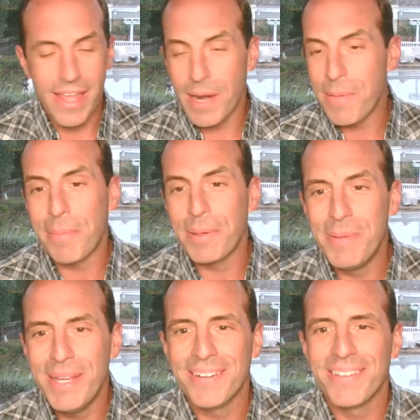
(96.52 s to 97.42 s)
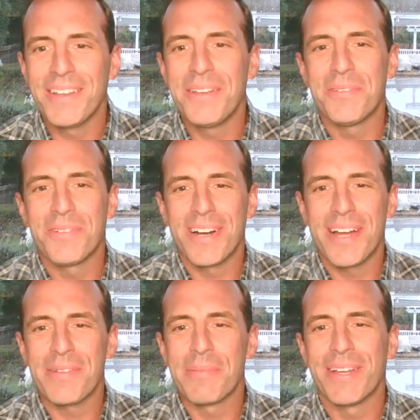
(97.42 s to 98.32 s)
And I'm happy to be here. Thank you for
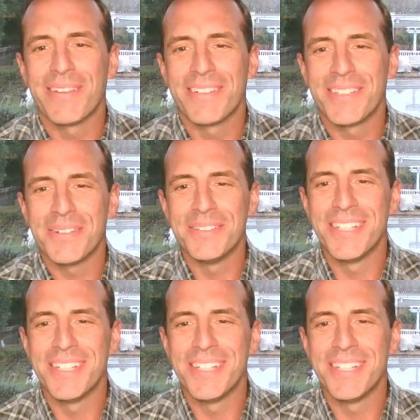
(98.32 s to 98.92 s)
having me on the show.